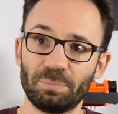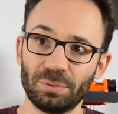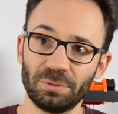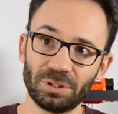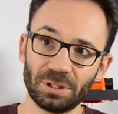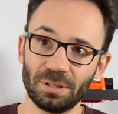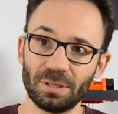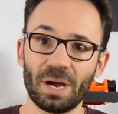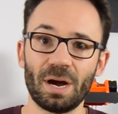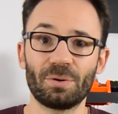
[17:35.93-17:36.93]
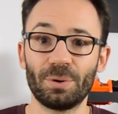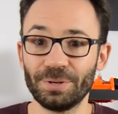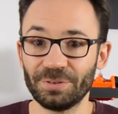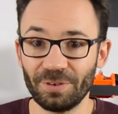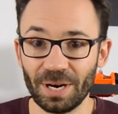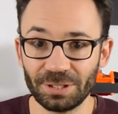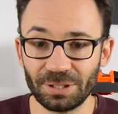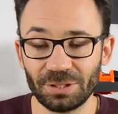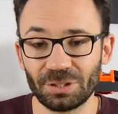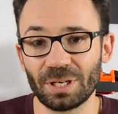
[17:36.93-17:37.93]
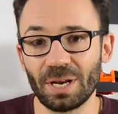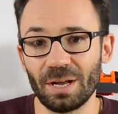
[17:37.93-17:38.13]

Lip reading: put in our devices,